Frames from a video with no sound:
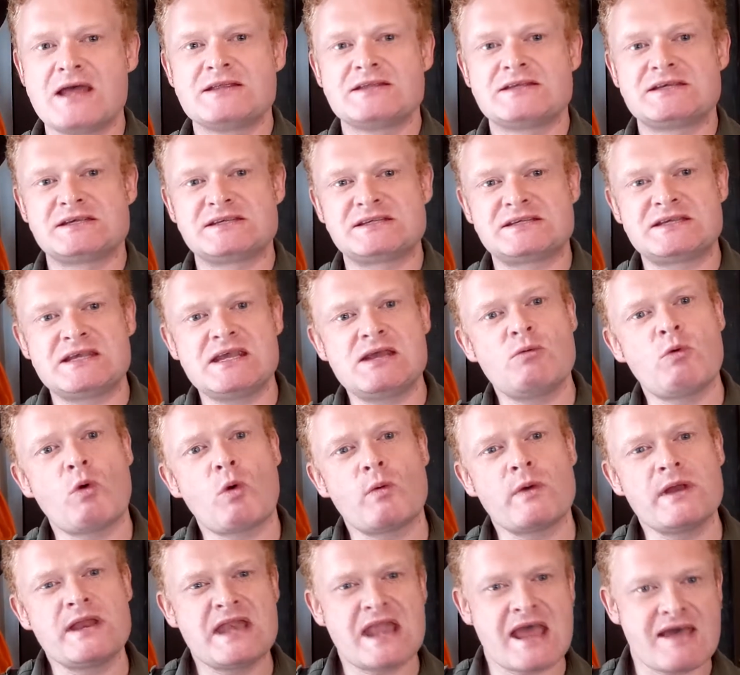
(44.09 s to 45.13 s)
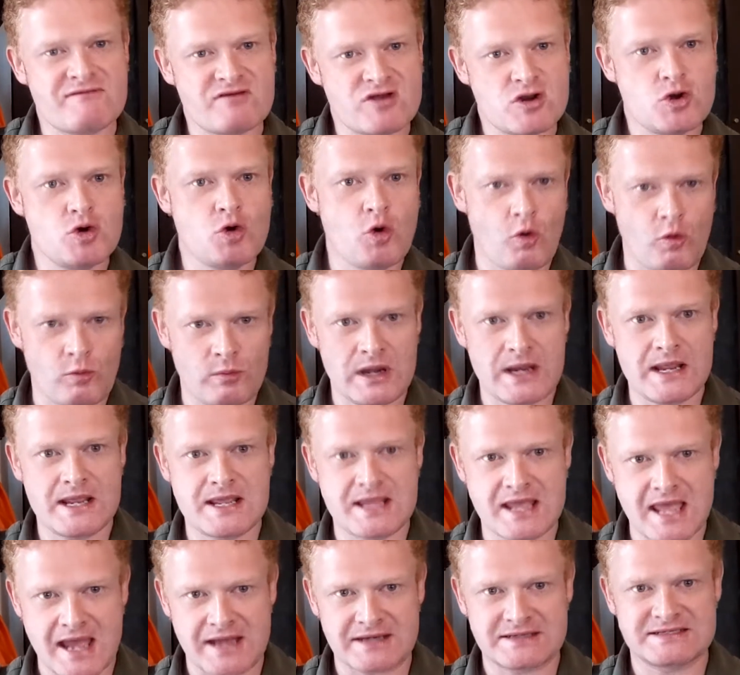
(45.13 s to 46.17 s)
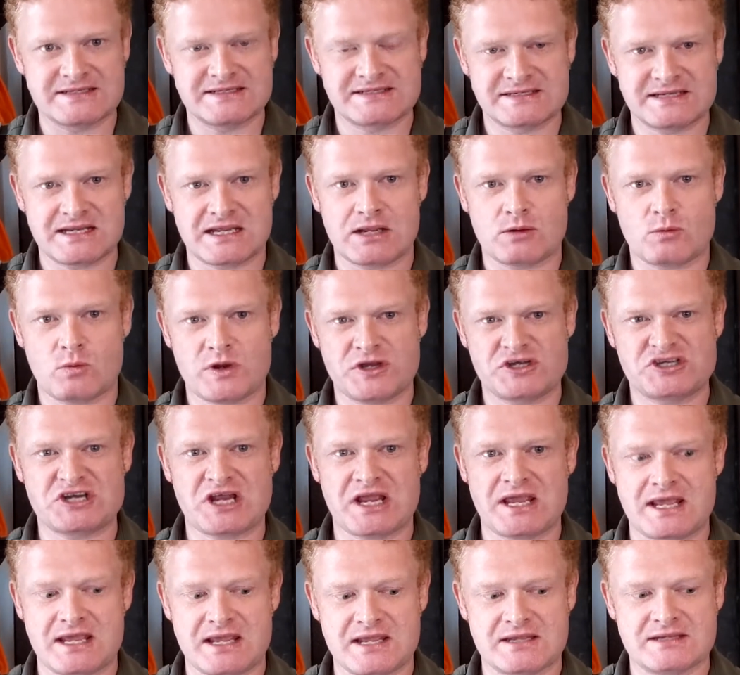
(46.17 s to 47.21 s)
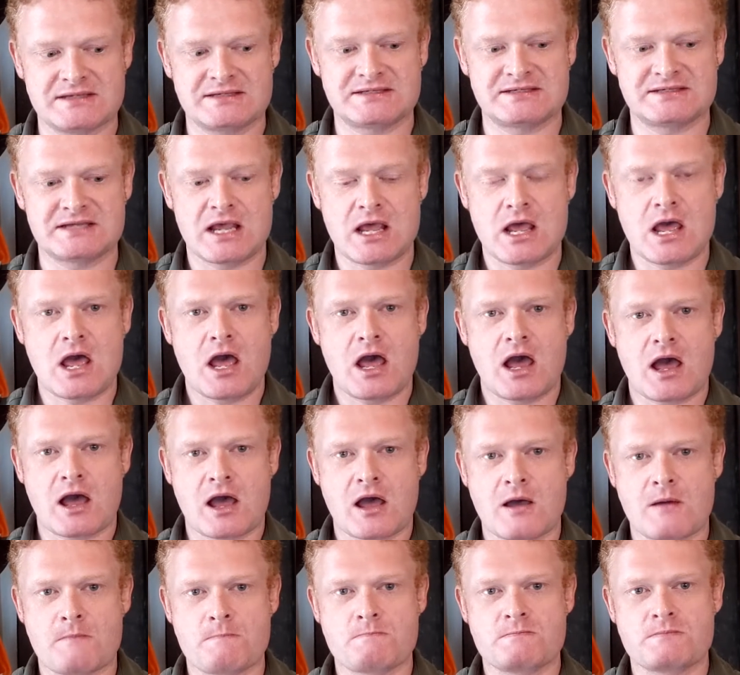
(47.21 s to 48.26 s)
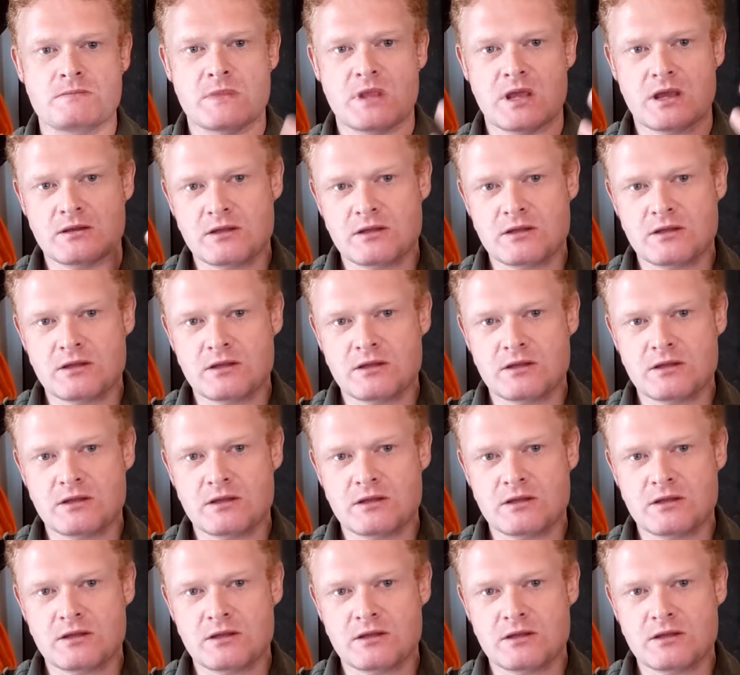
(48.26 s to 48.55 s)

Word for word: to see what we never normally get to see, which is um,